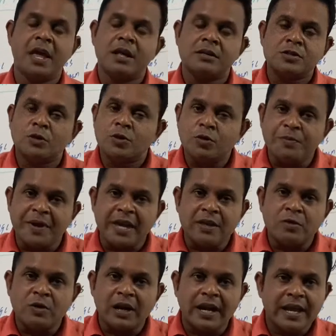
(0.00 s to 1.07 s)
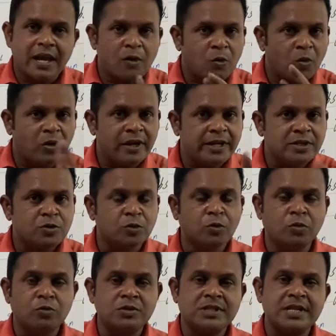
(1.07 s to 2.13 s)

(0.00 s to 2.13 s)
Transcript: So to make you clear, only two,